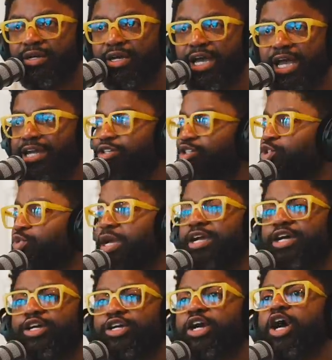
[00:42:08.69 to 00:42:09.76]
and
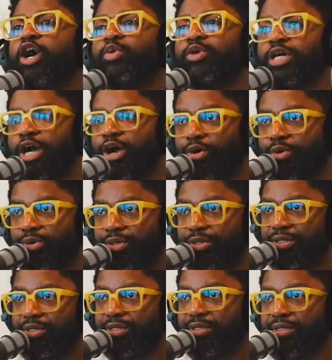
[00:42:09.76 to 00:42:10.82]
drank cocoa
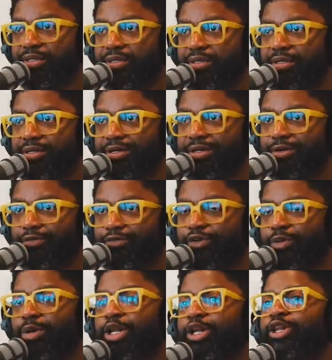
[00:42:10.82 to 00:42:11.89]

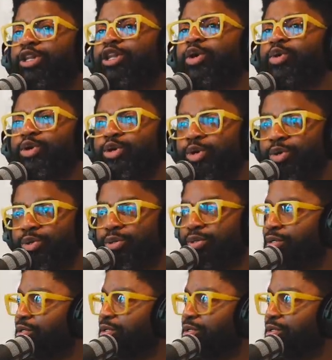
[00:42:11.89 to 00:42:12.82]
from a local